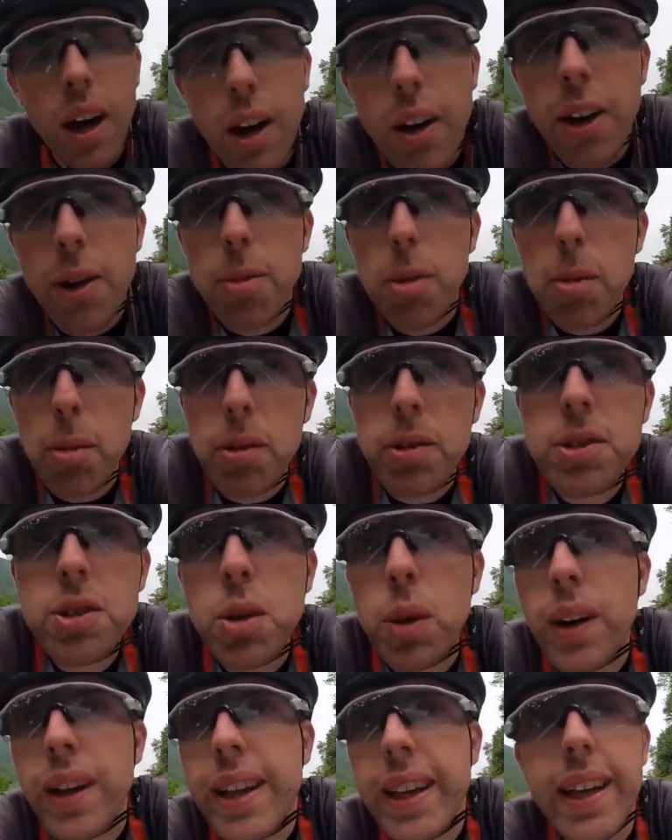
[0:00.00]
All right, people,
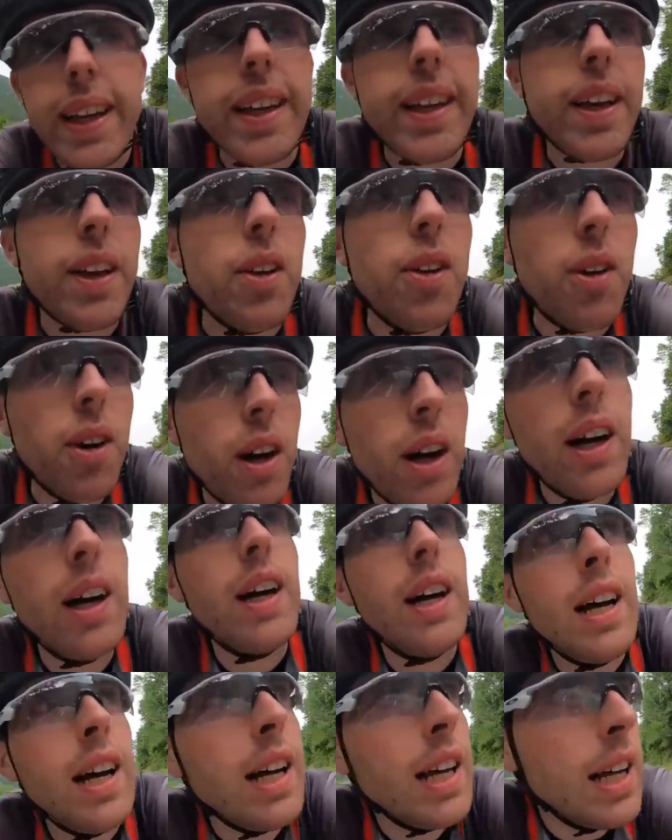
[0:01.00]
20 here to go.
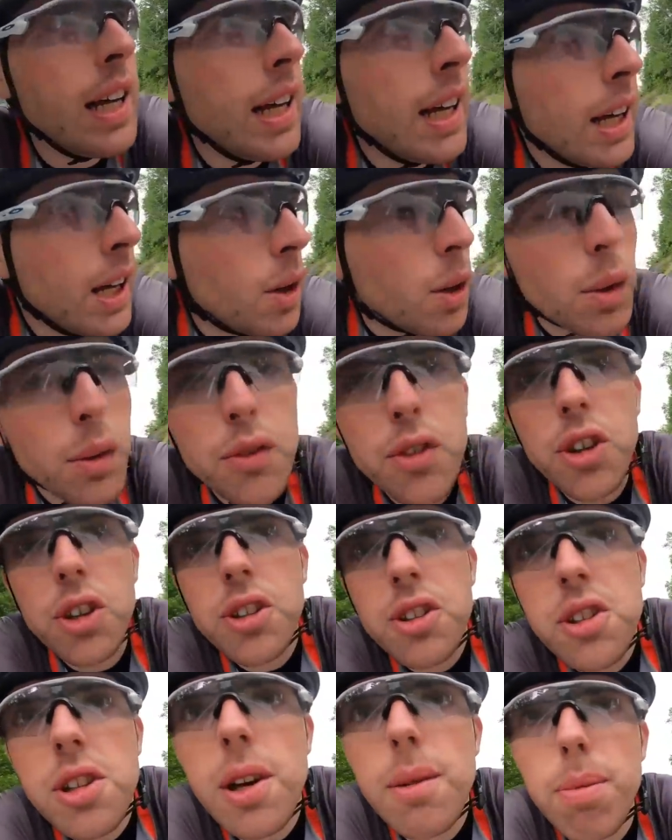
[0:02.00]
We've
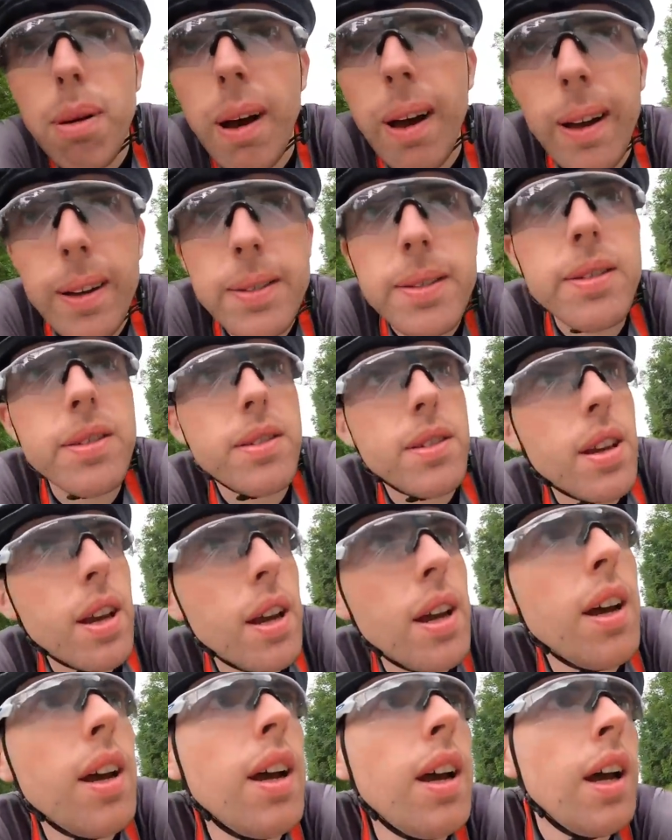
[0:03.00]
just passed
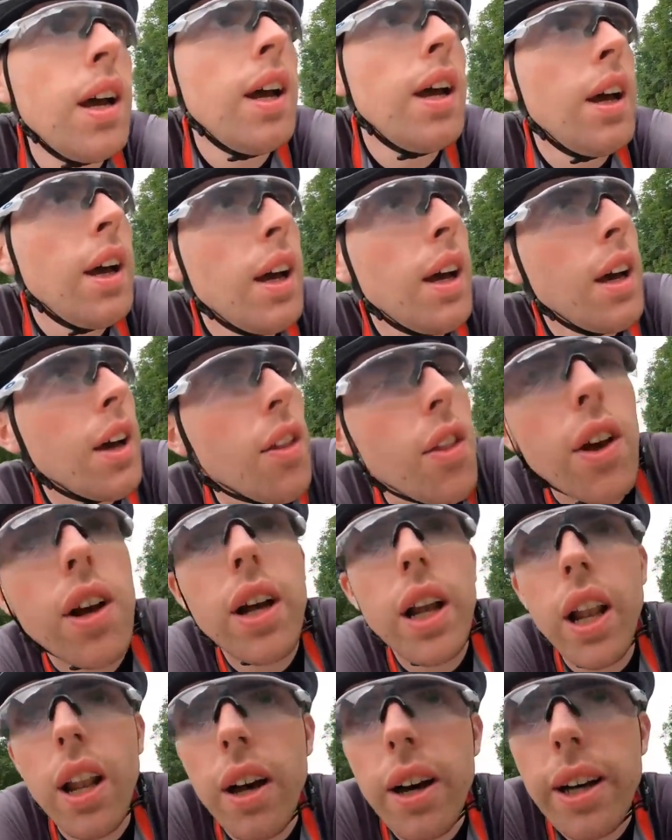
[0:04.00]
the
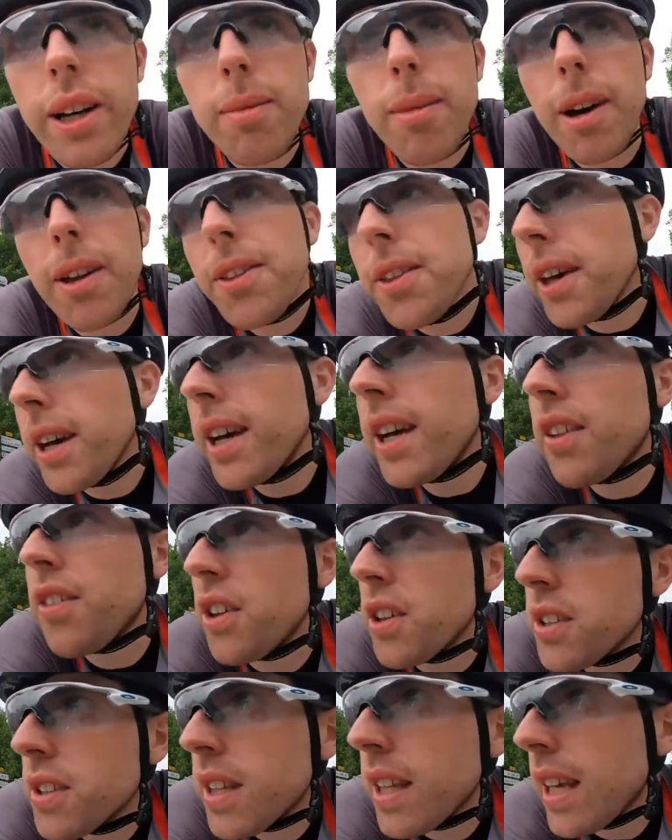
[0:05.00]
climb. I think
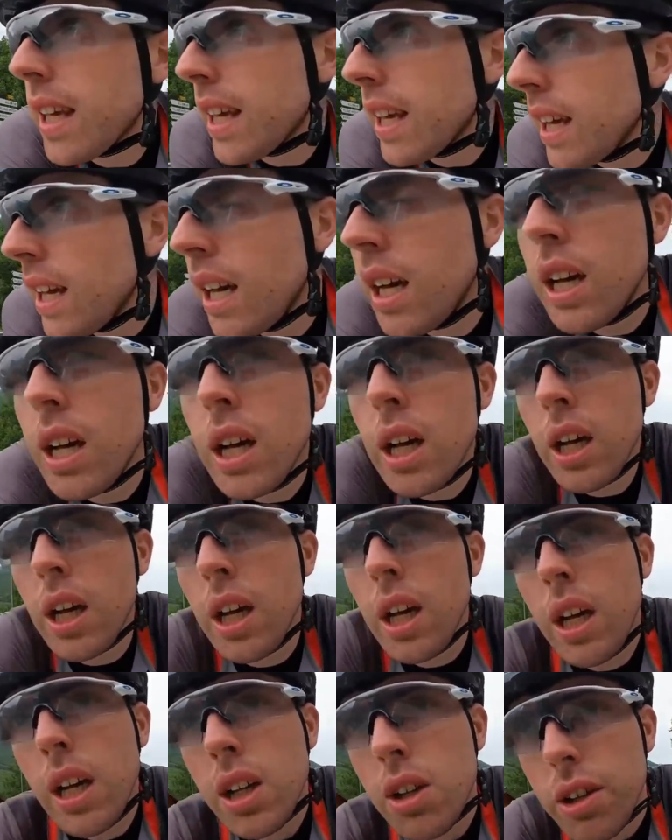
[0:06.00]
that the
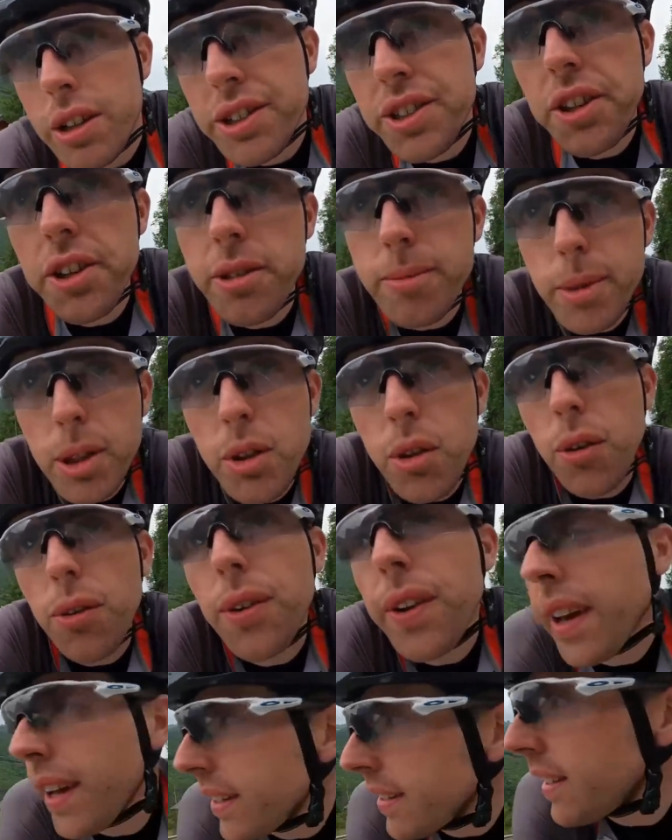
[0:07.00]
Critérium du
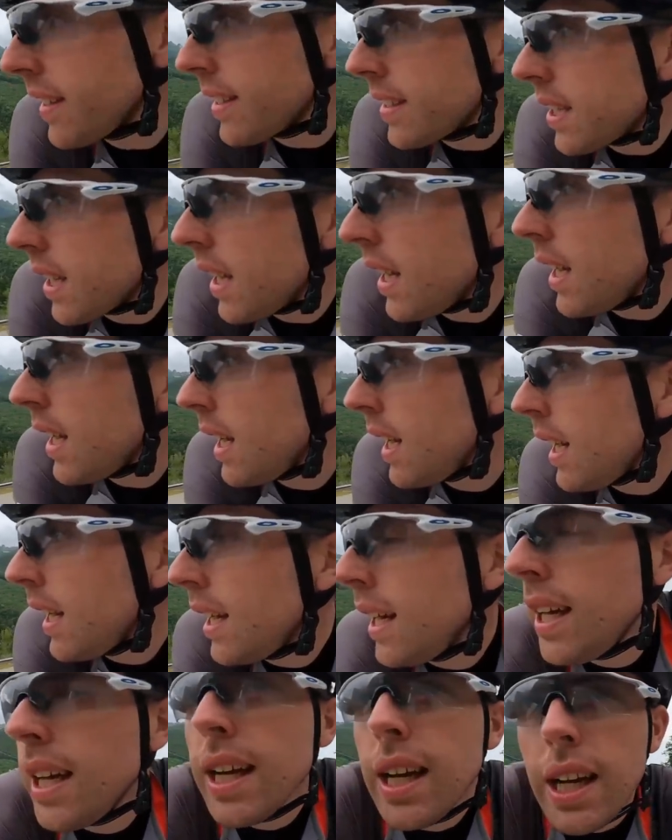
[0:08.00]
Dauphiné did
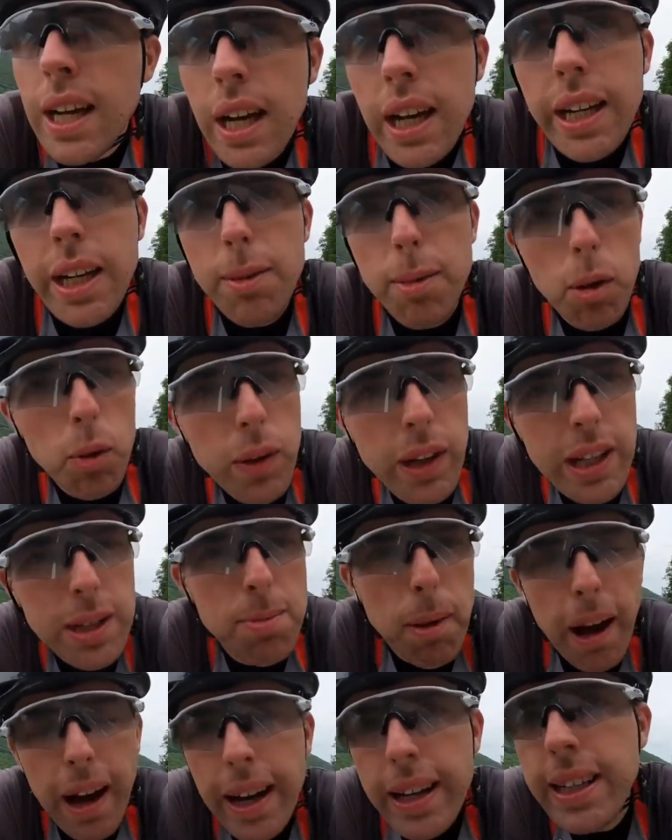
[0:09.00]
couple of
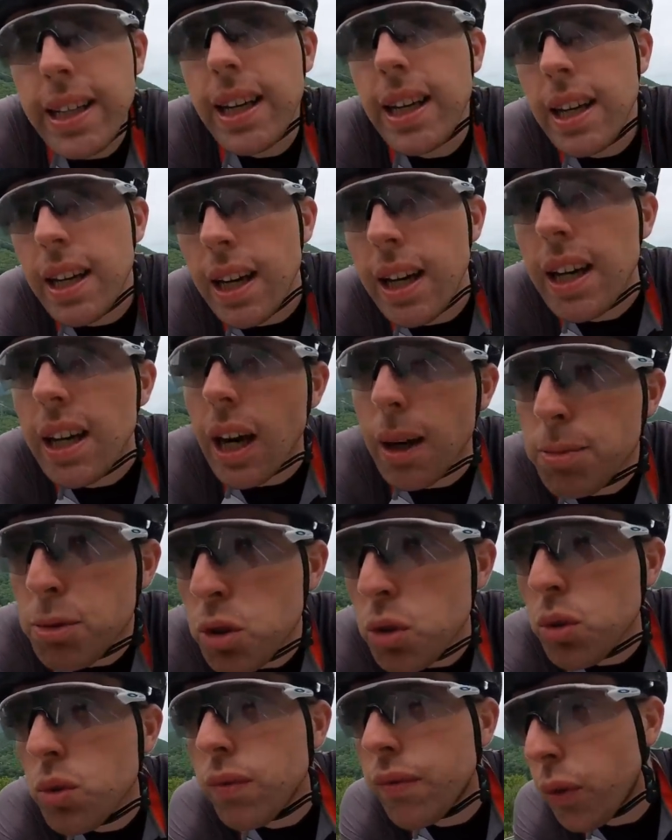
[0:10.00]
weeks back uh,
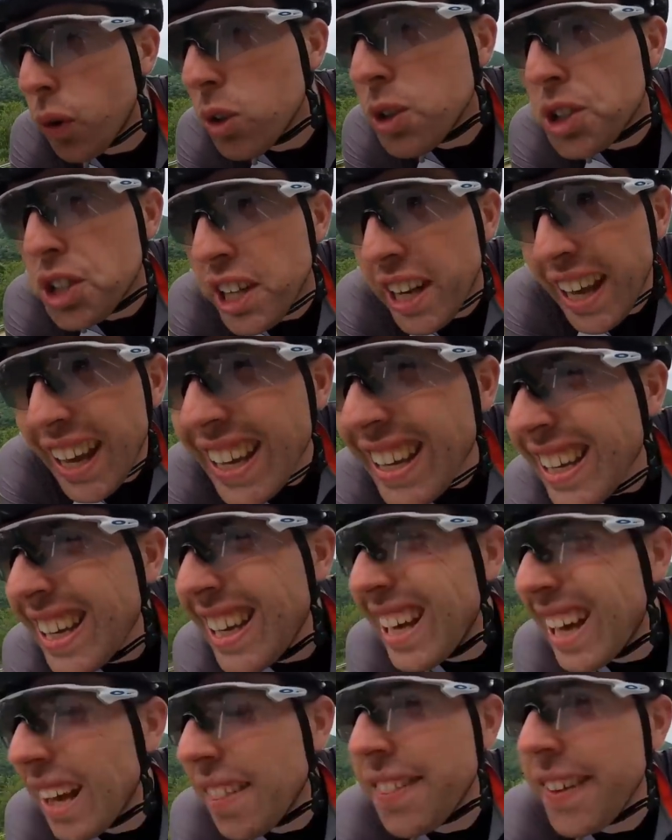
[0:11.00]
up to Vongenay,
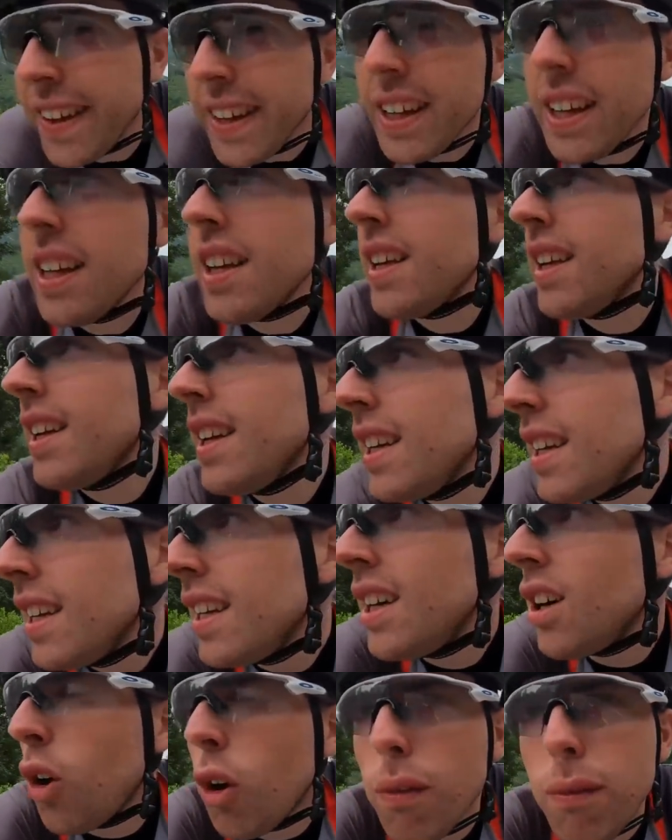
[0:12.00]
I think,
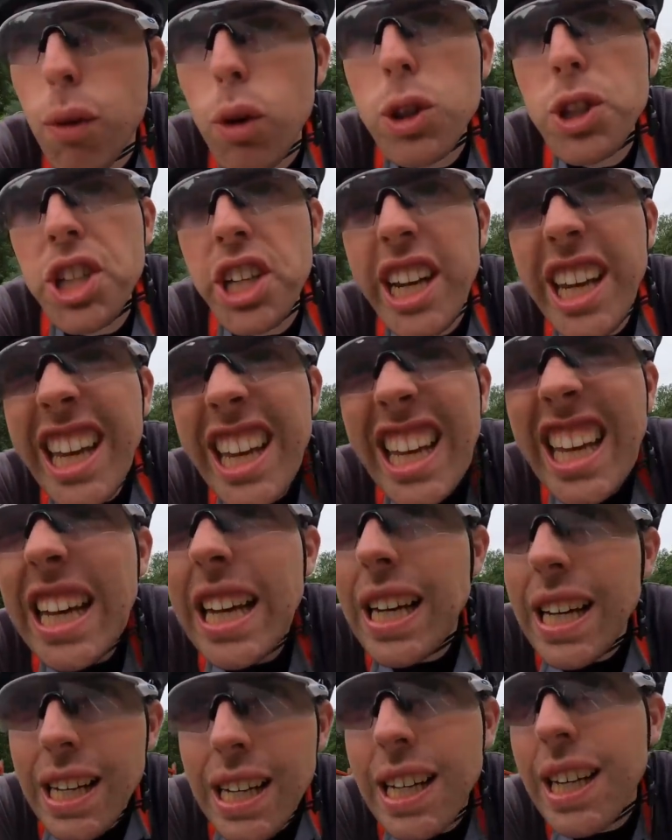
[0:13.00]
or Vaugeny,
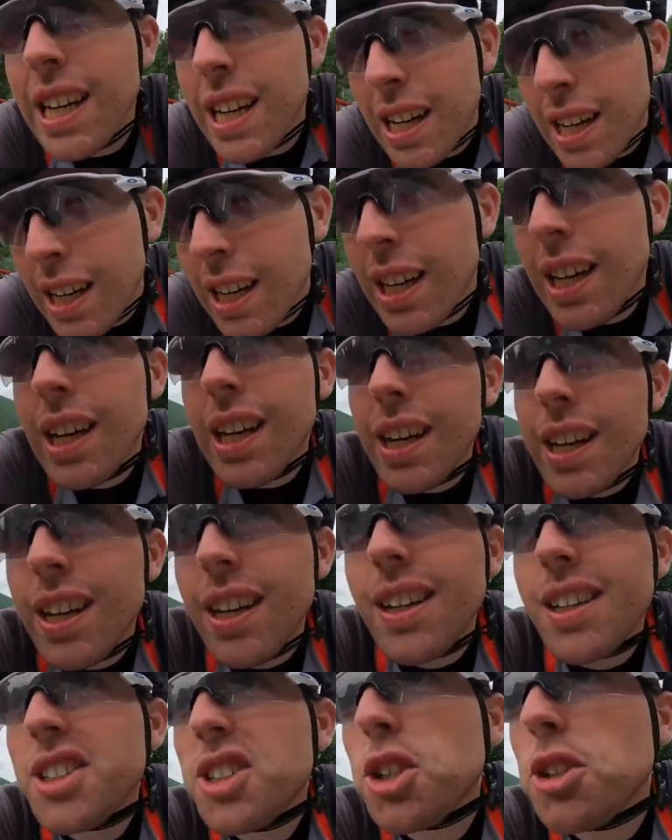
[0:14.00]

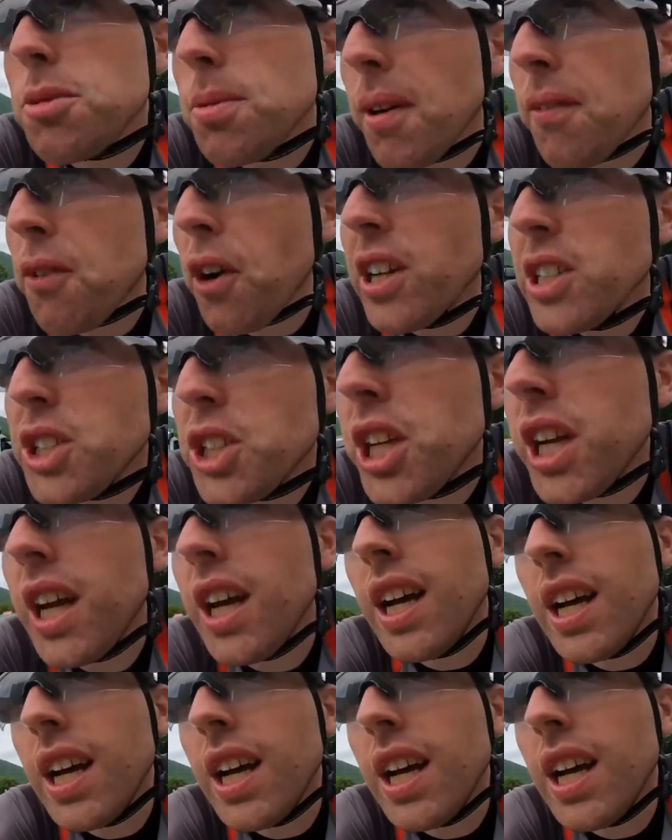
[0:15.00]
excuse my French.